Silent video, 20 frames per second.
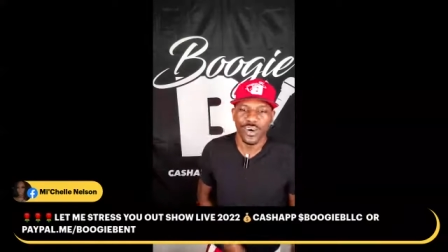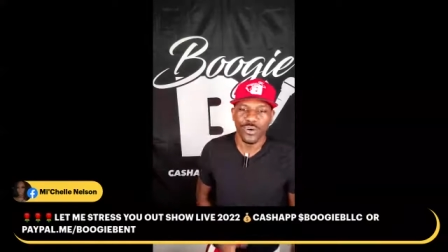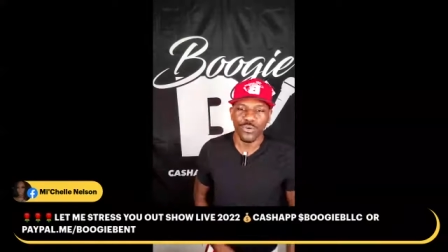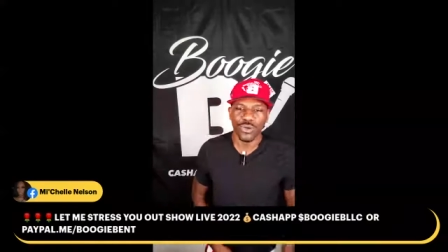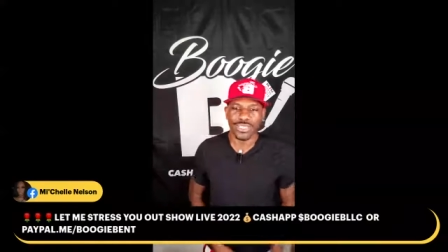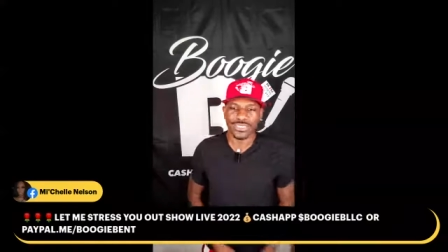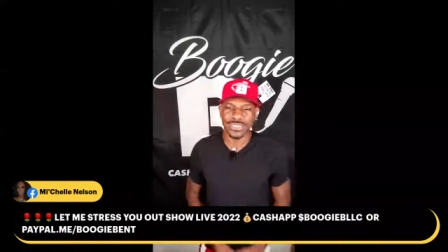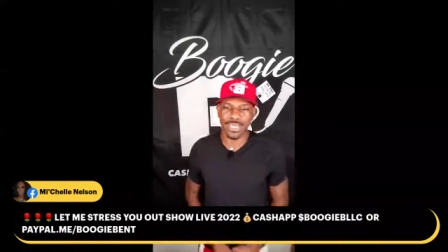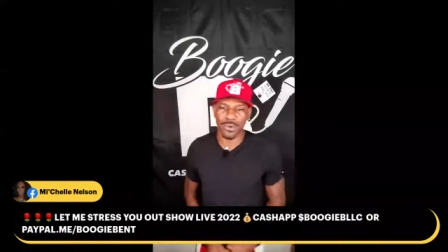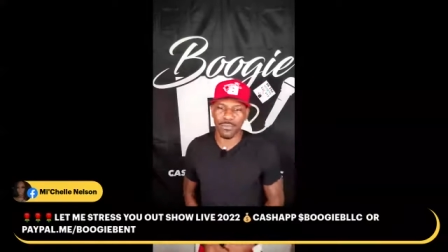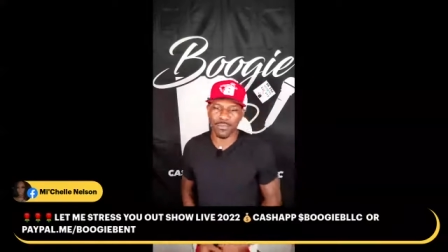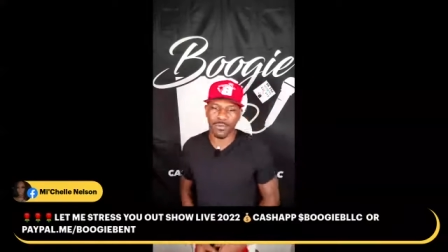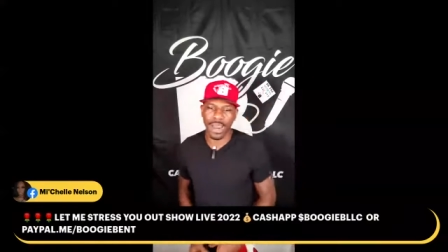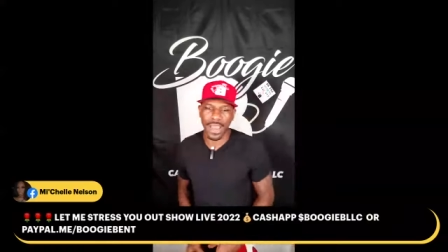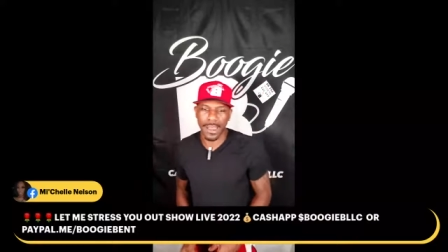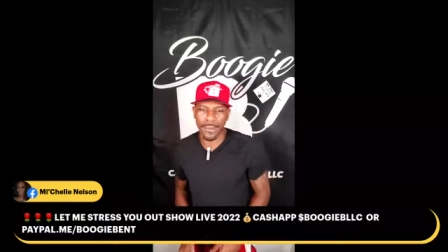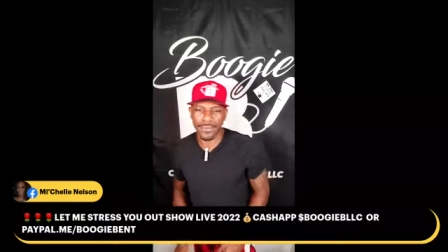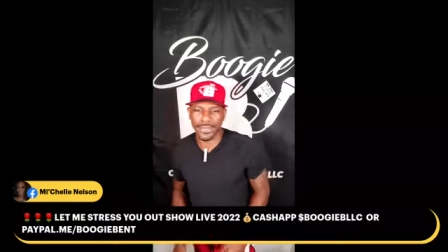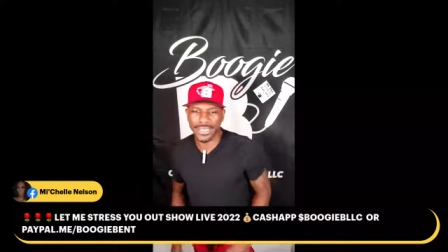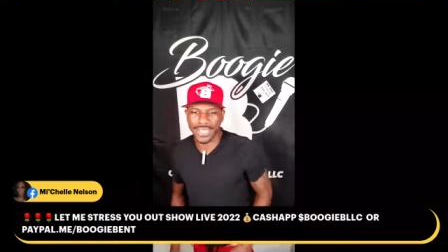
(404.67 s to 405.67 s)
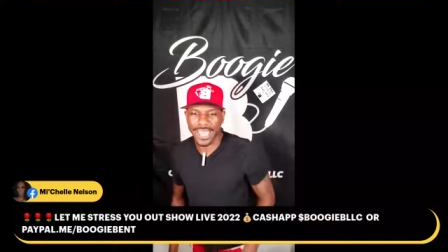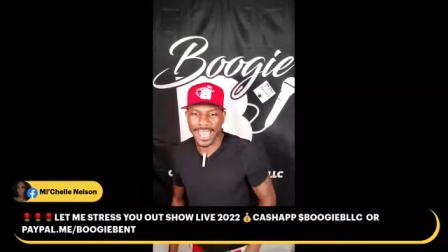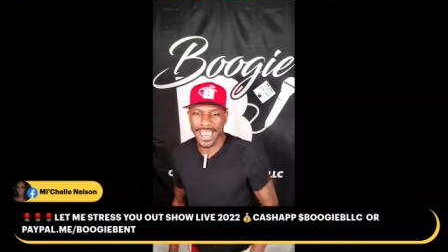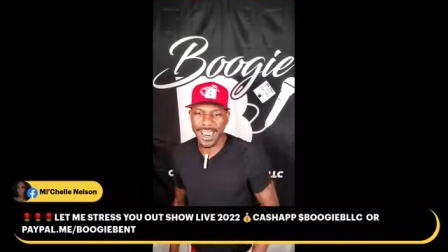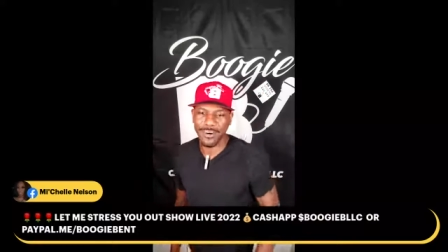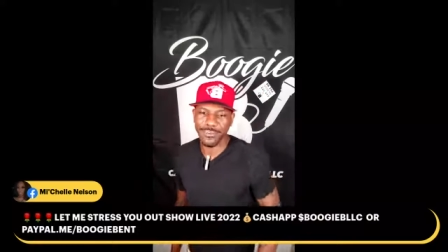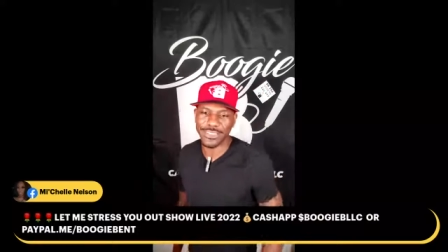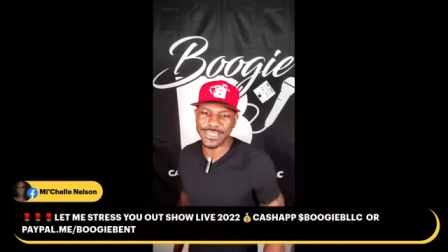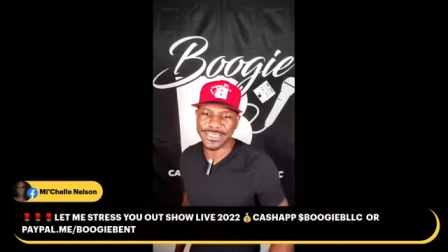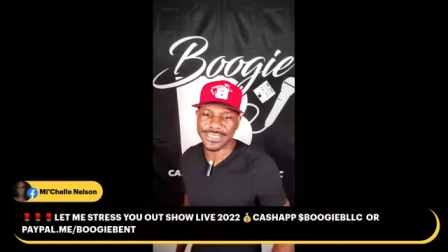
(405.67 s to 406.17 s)
What's up, Robin
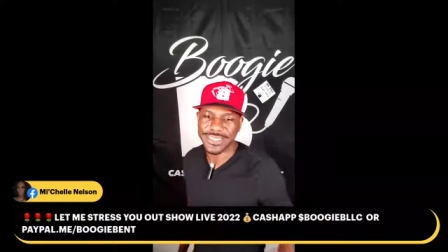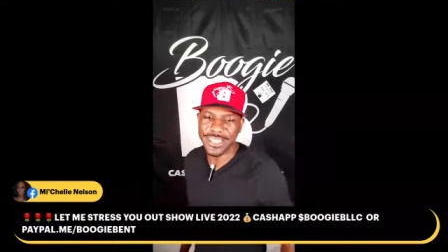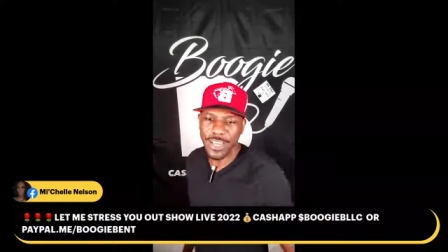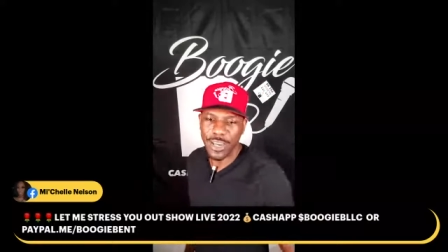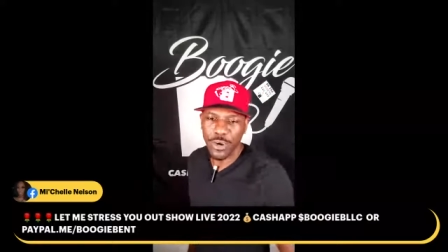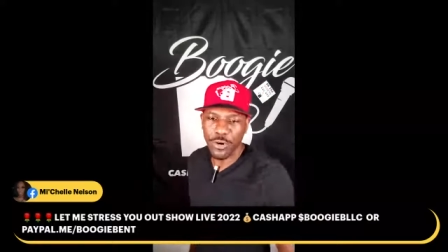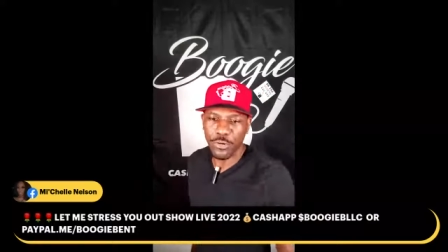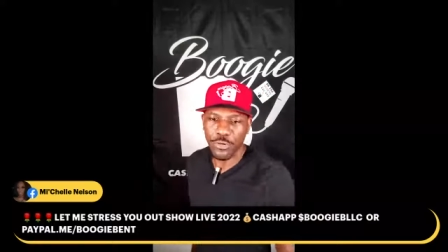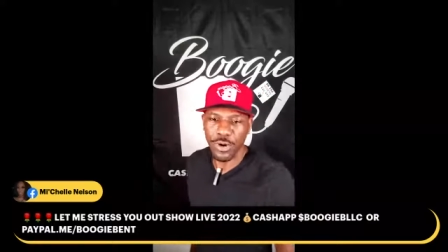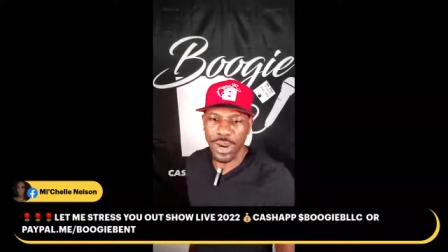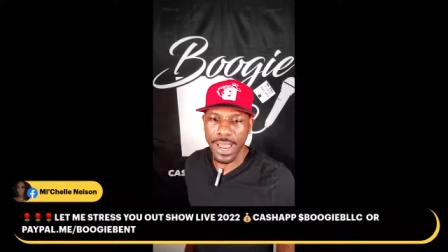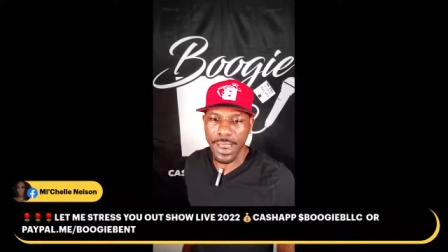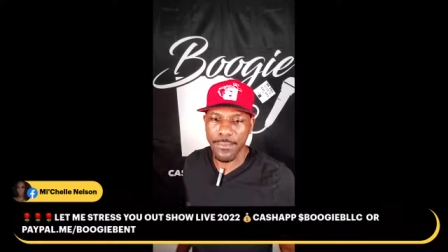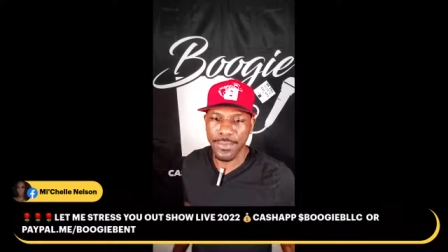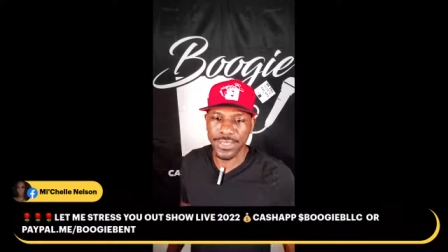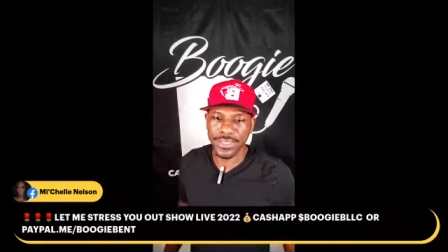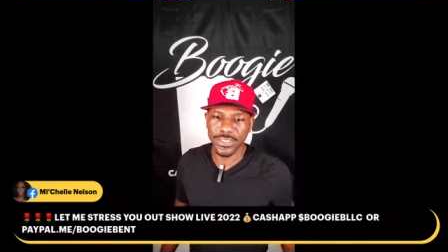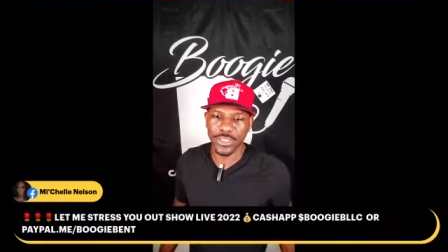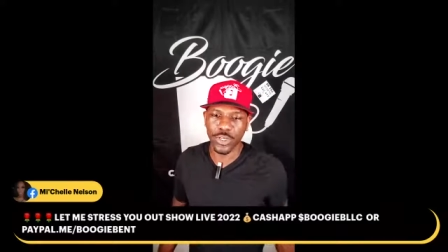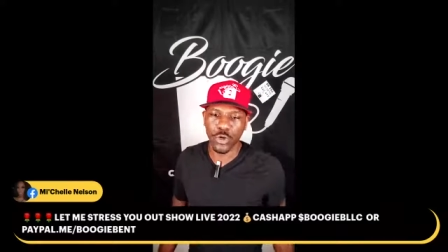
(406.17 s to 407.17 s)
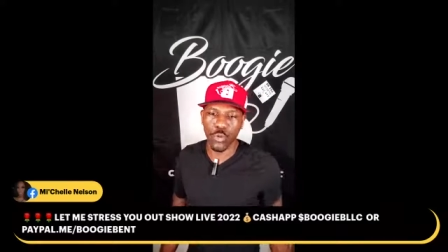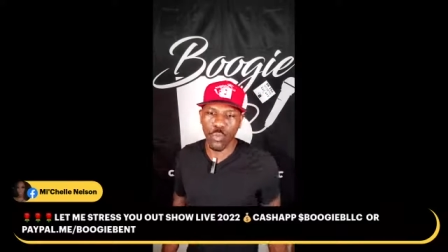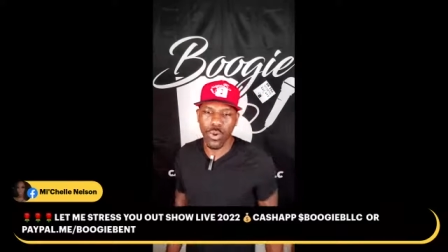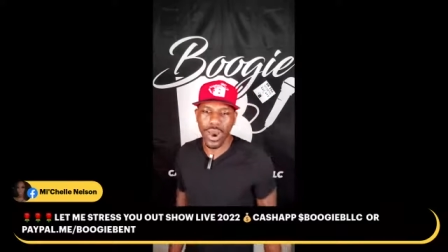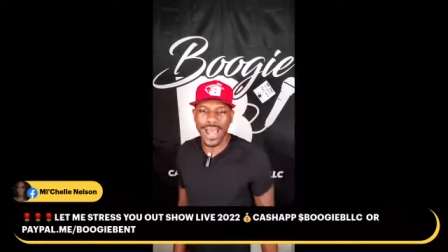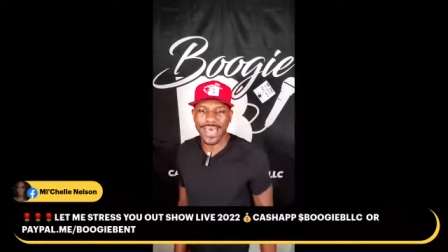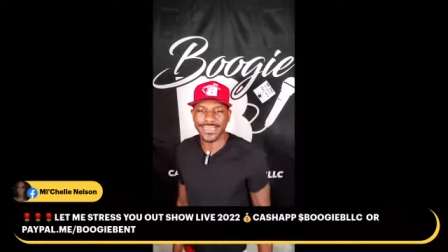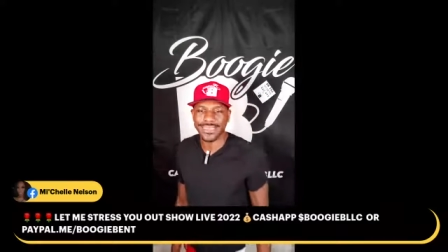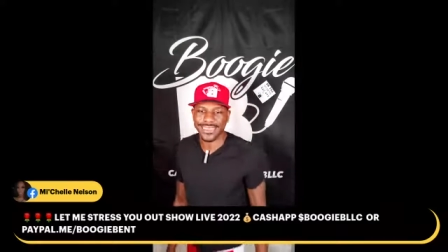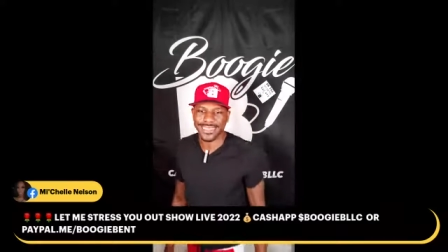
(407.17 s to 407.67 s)
Harris? Robin
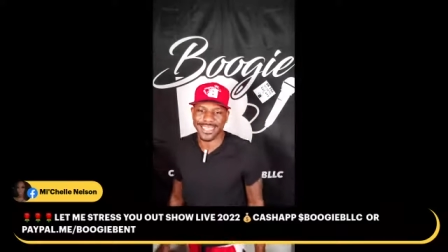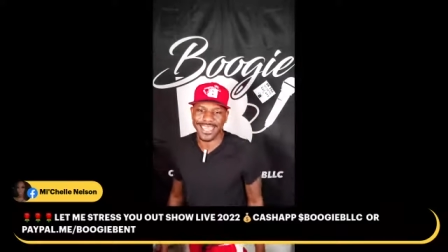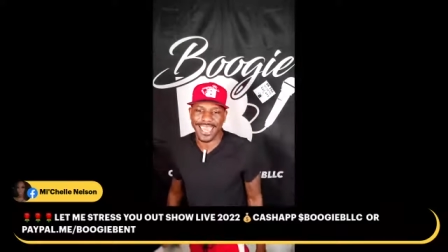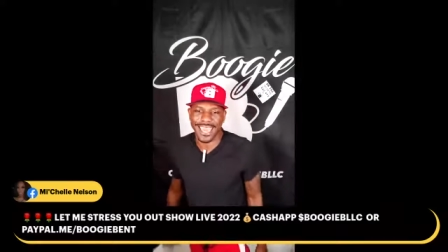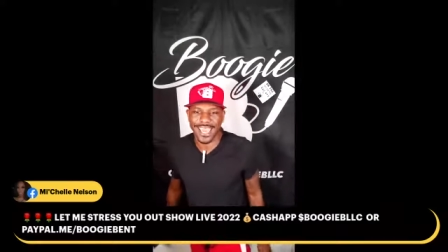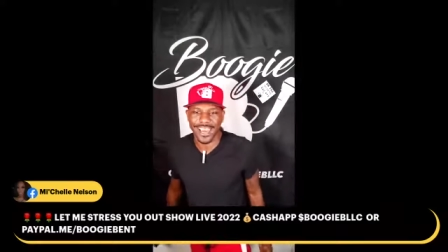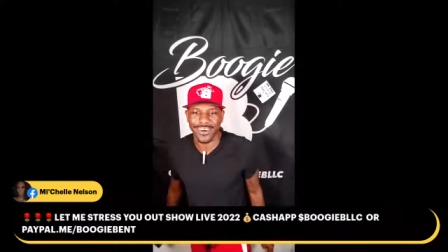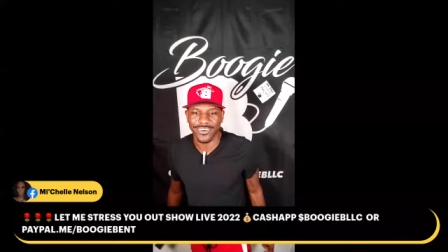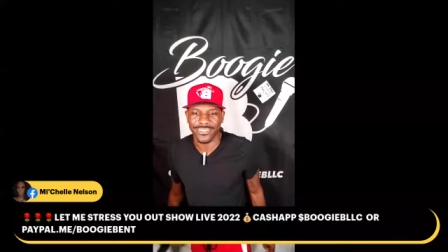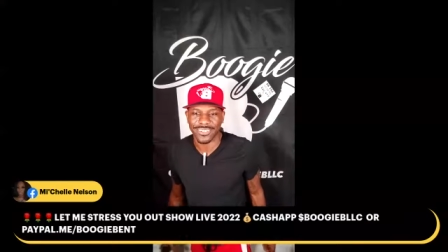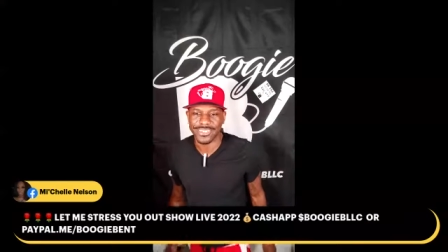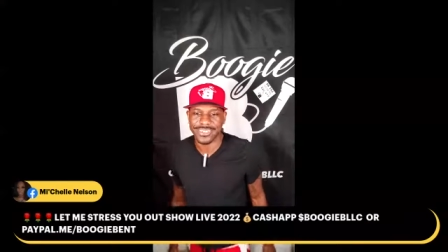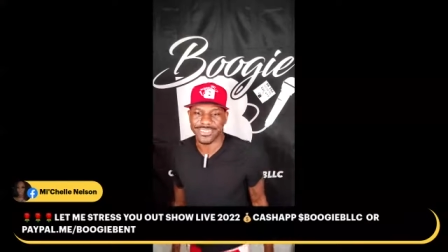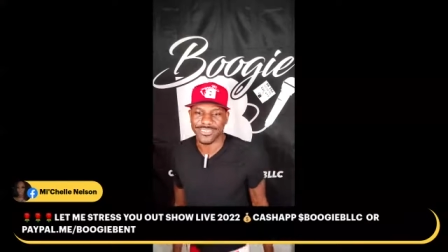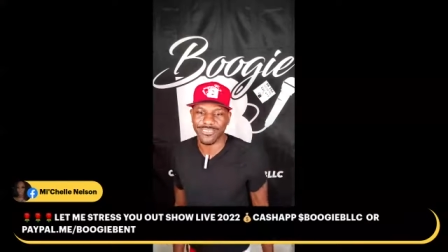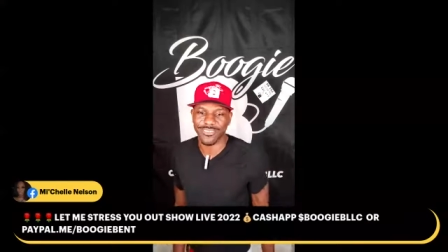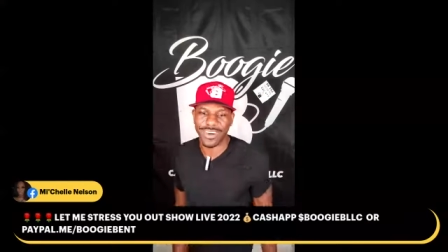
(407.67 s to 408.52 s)
Guathy Harris.